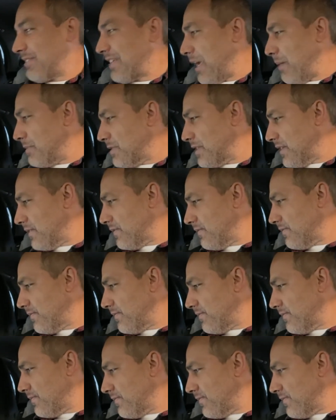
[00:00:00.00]
time is it?
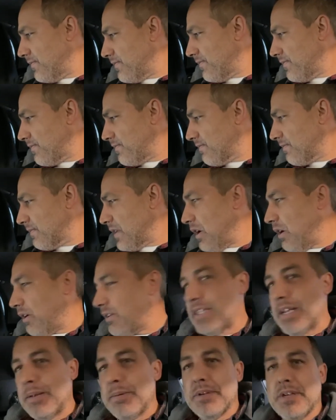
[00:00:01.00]
Oh,
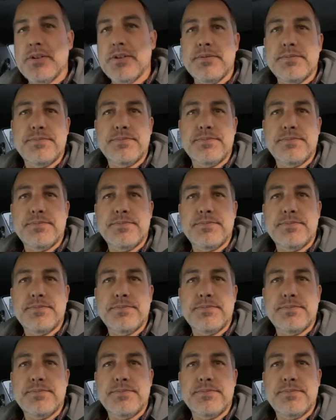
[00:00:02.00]
it's time to go.